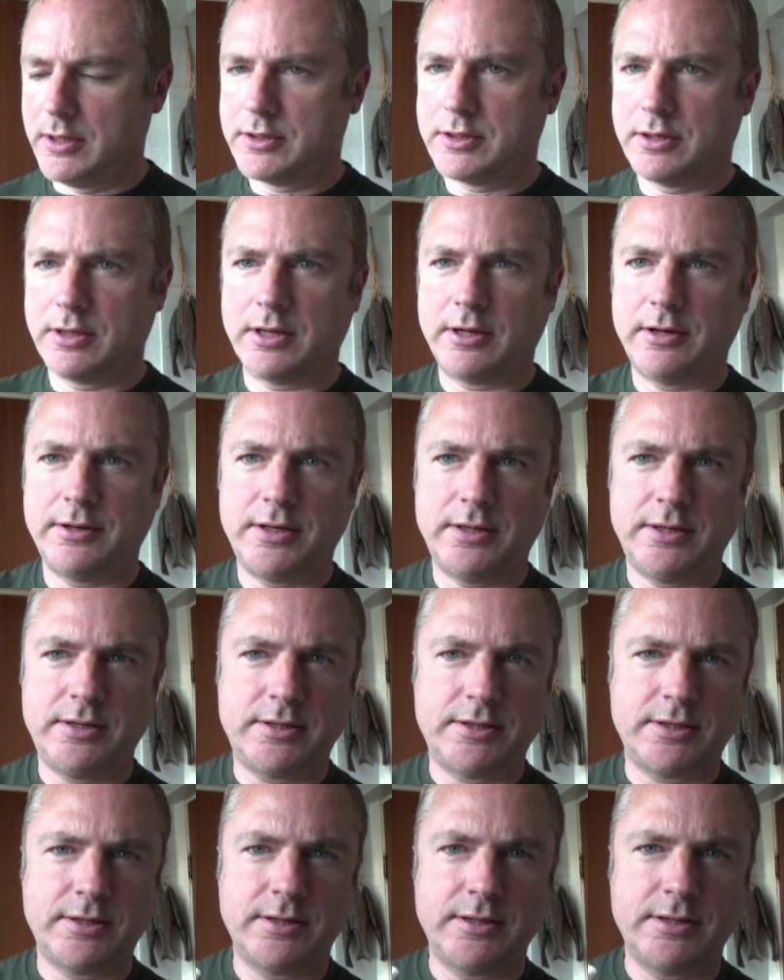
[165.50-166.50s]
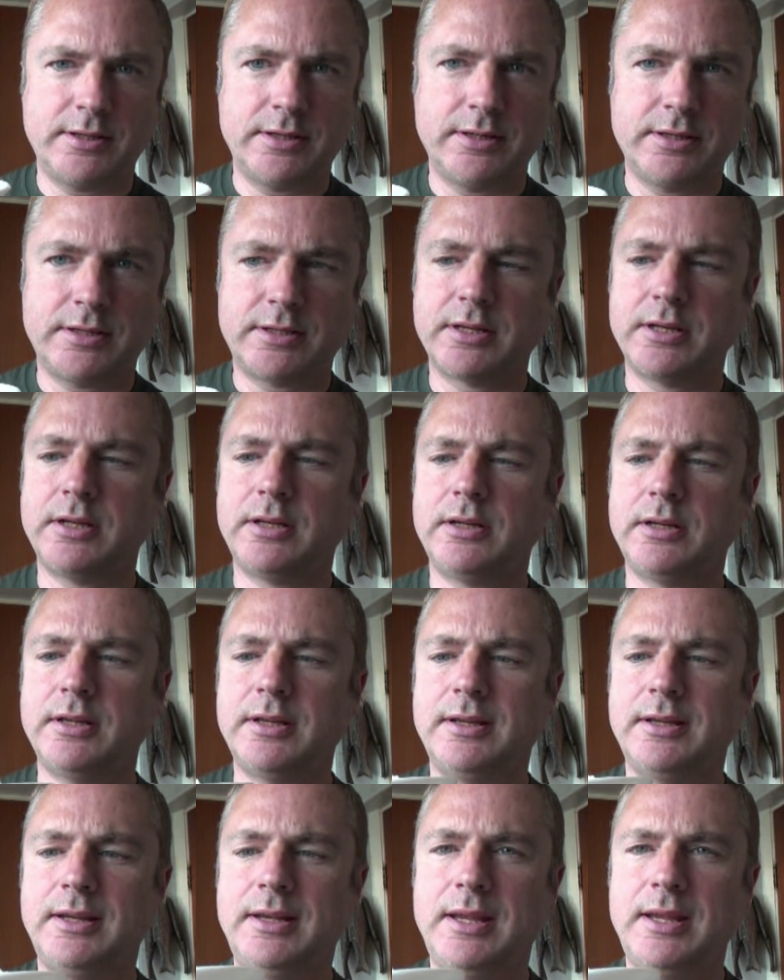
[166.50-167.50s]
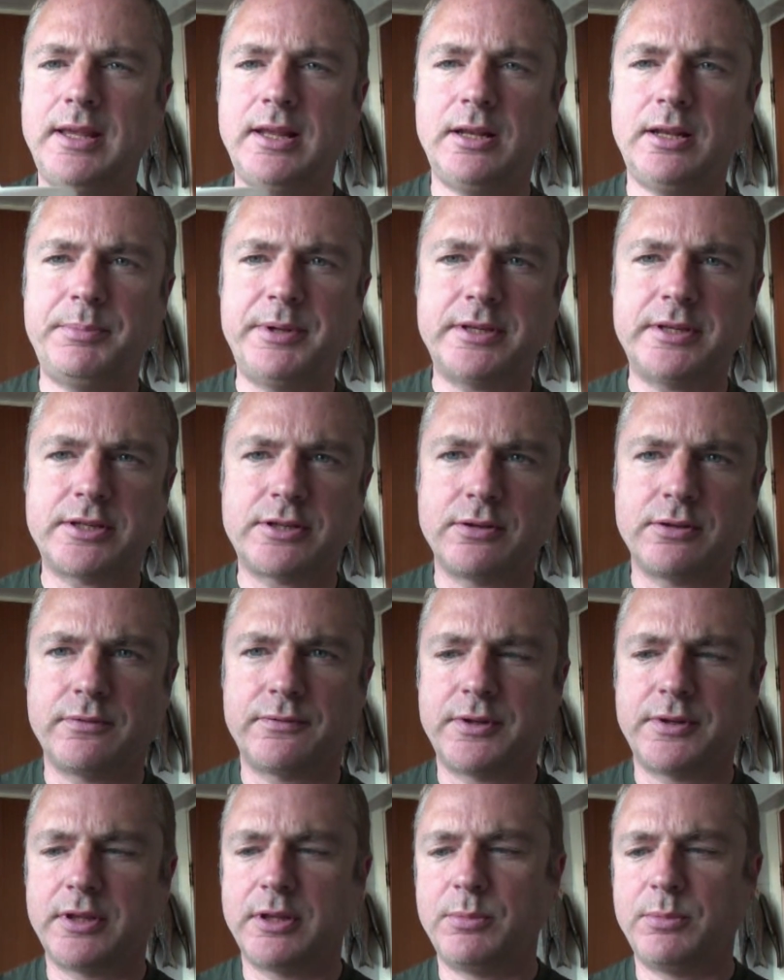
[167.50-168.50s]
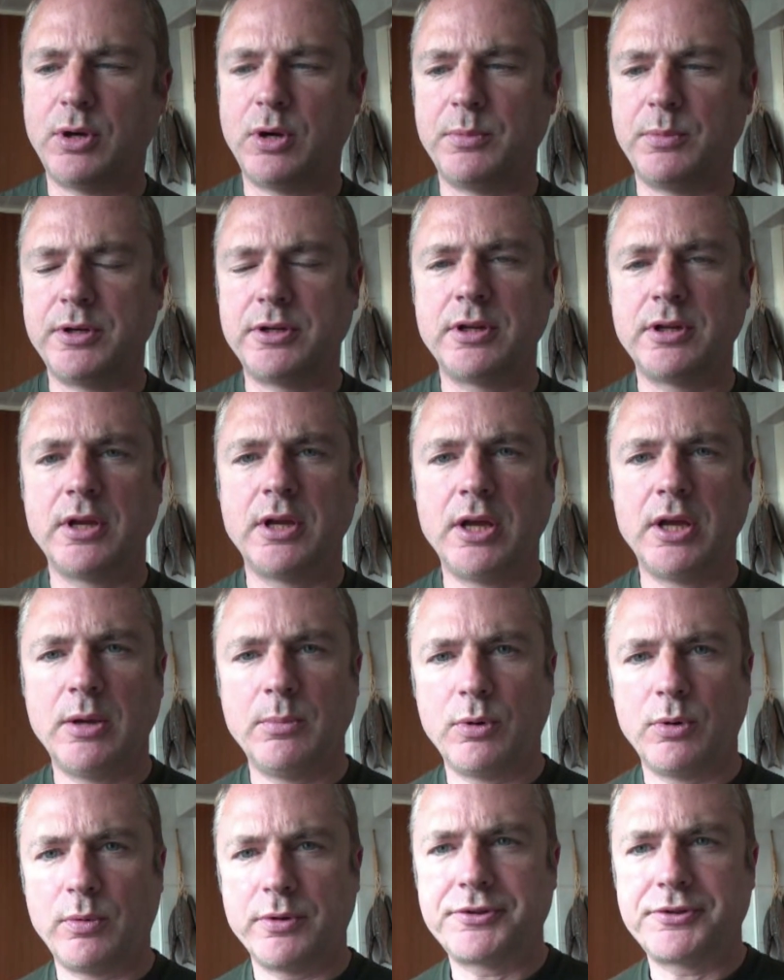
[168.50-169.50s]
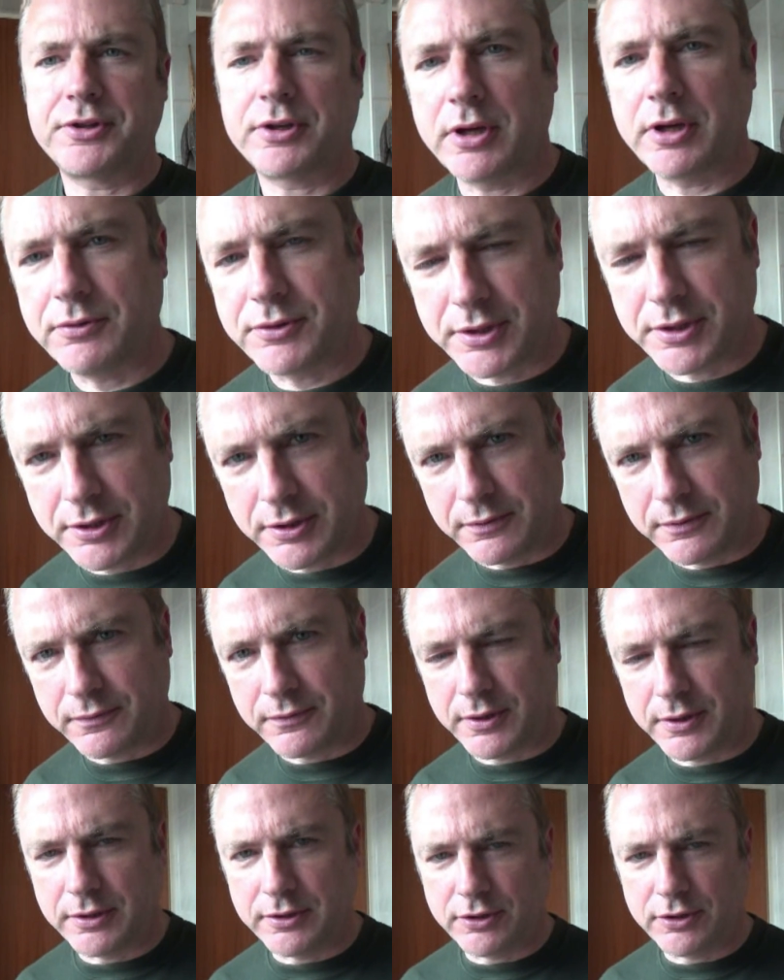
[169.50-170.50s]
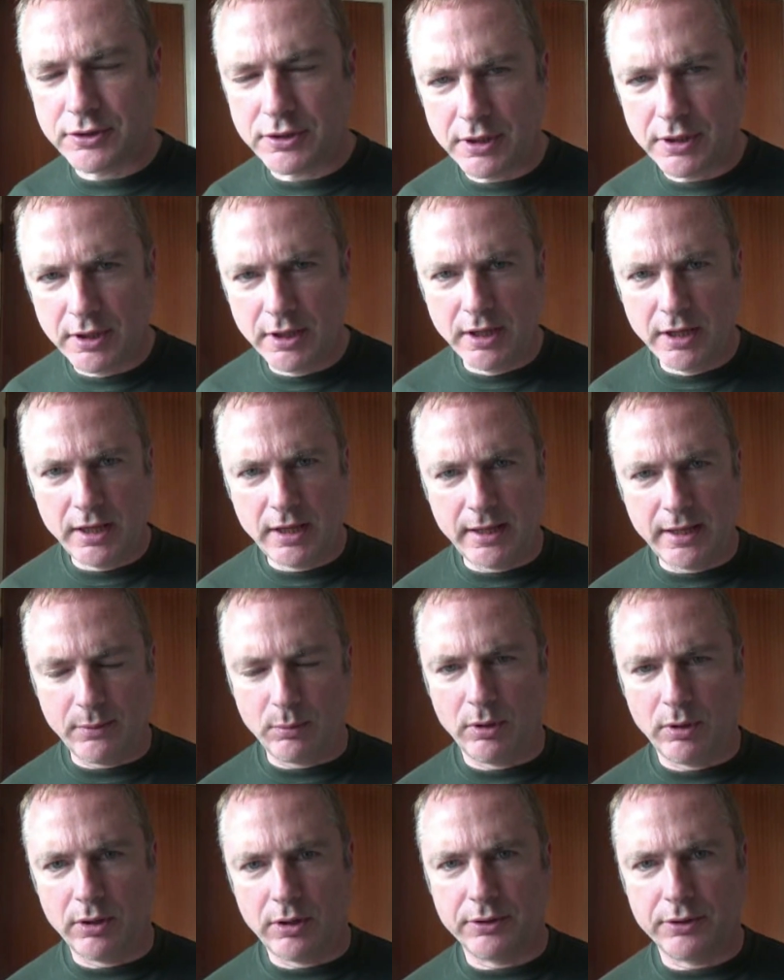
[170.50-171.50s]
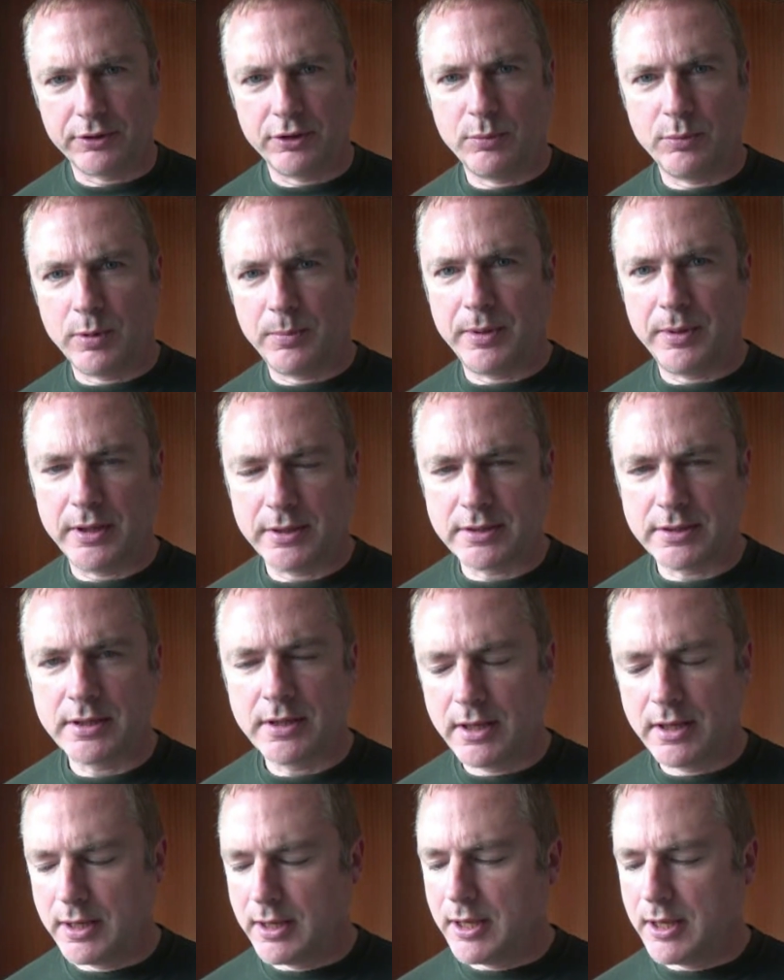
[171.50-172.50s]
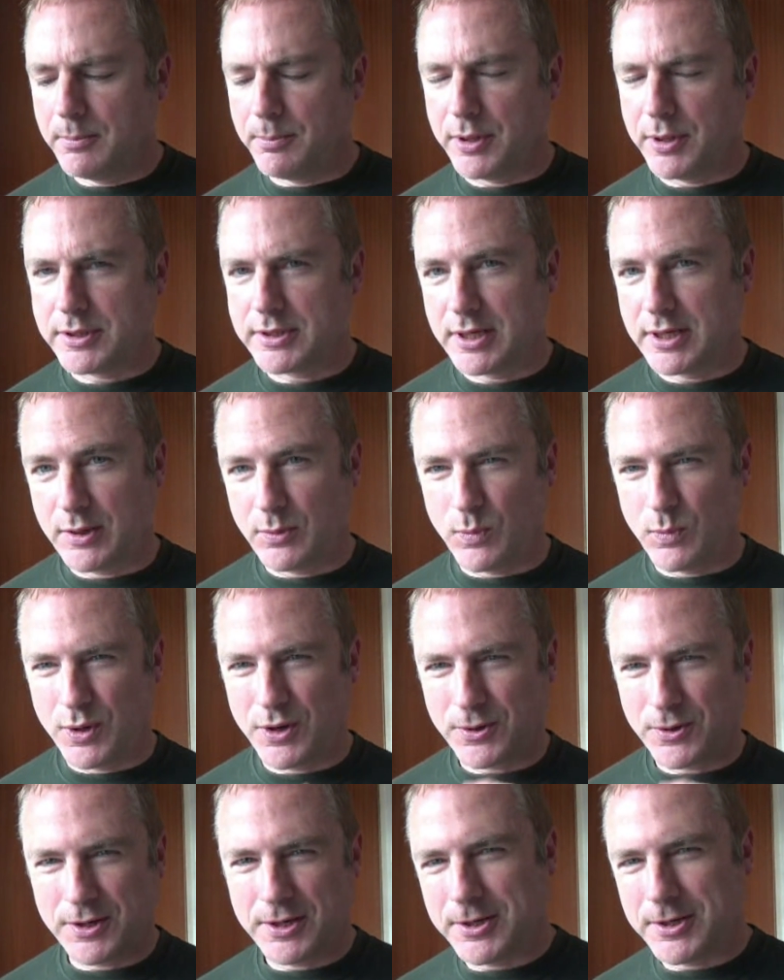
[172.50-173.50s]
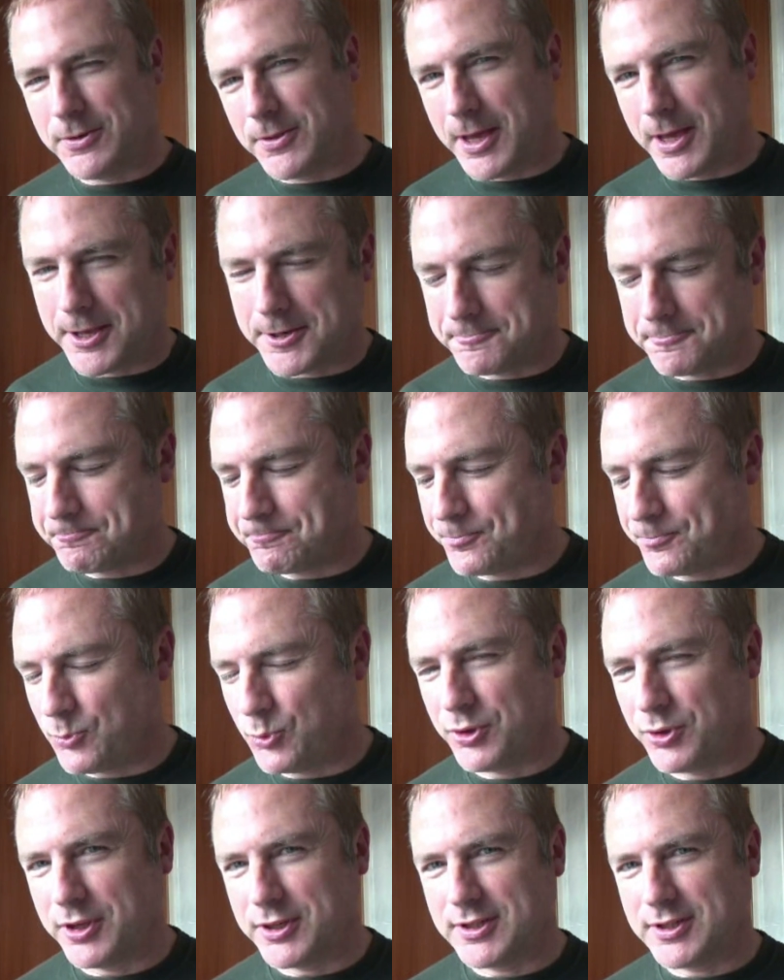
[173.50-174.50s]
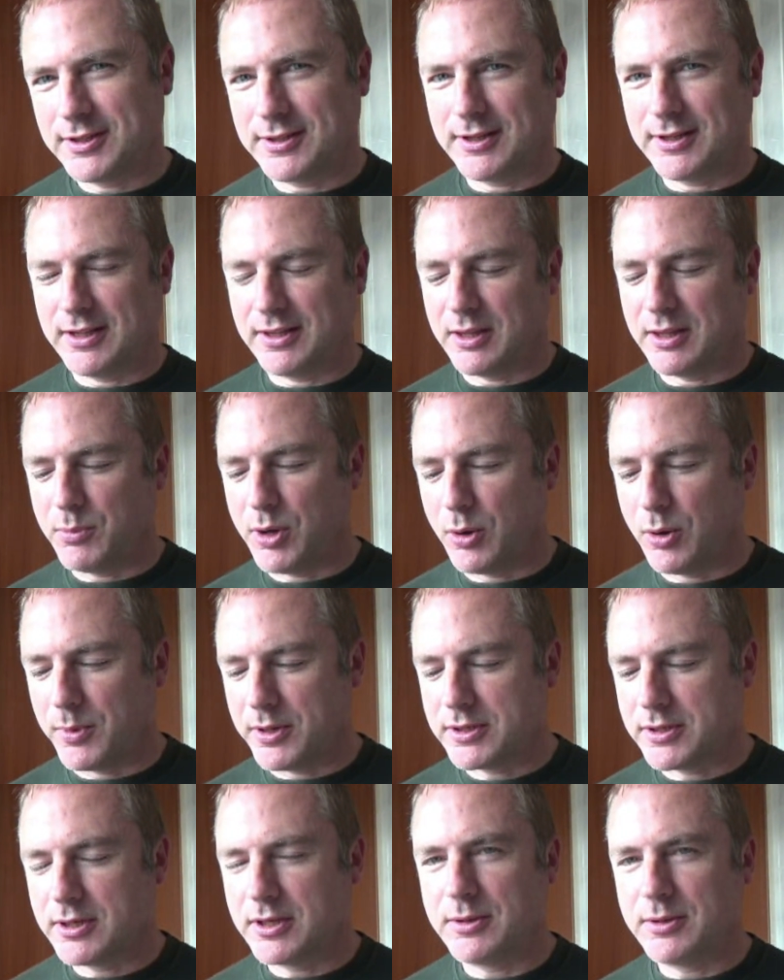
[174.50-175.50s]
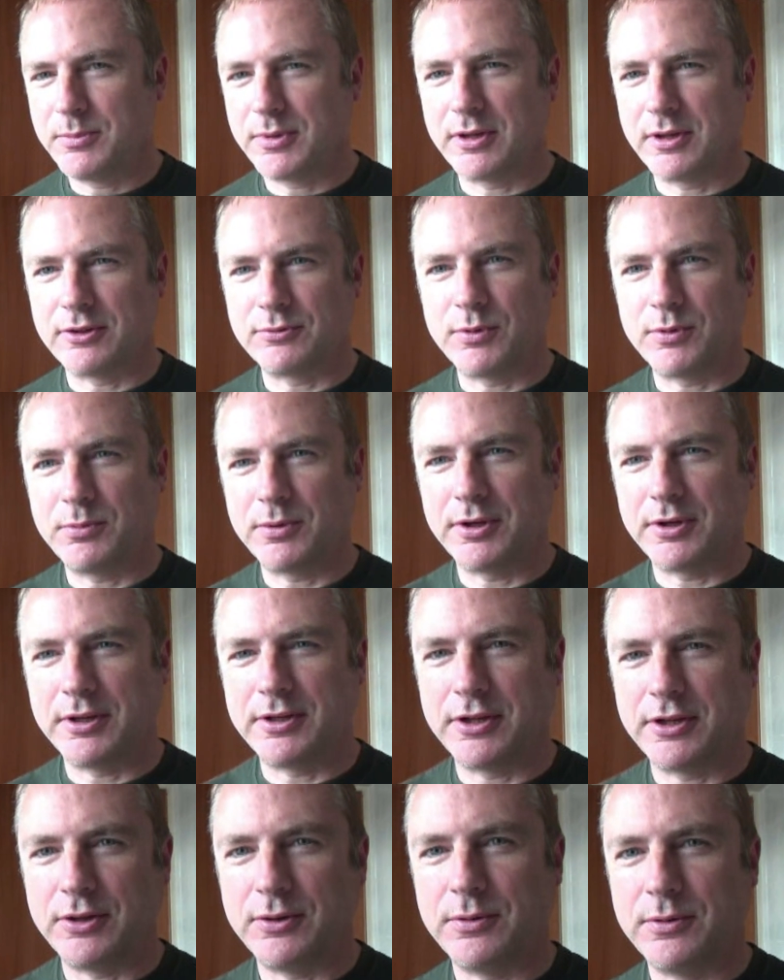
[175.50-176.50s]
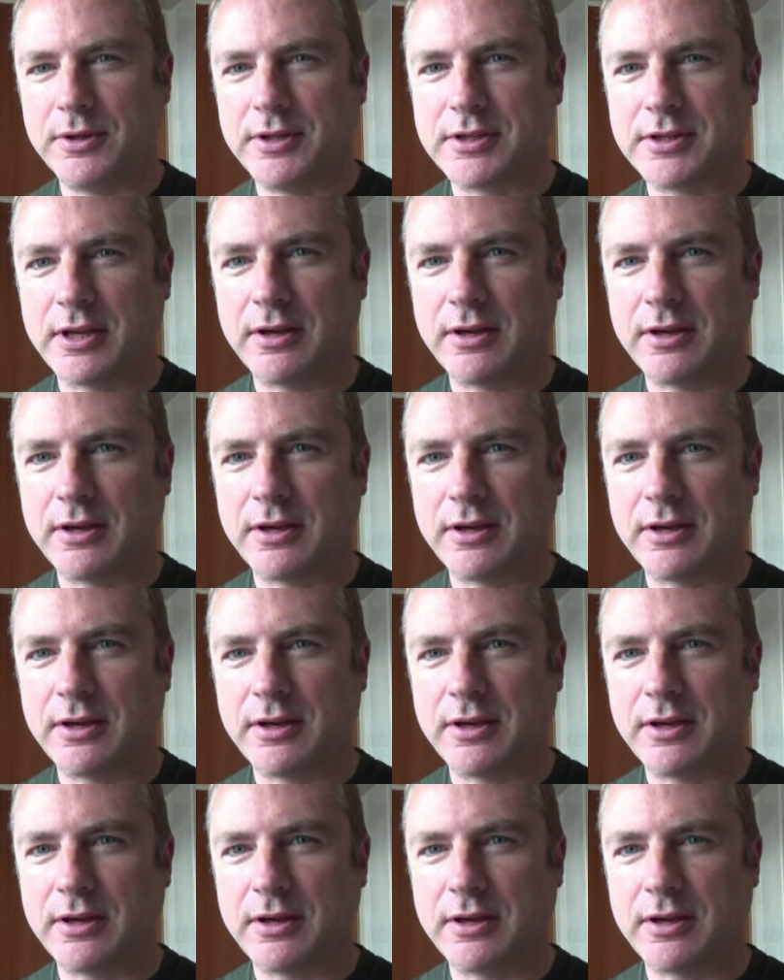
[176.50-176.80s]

So there it is. Still a little bit soft at the moment, but once it goes into the fridge it will harden up a bit. But we're not going to do that with it at the moment, because what we're going to do is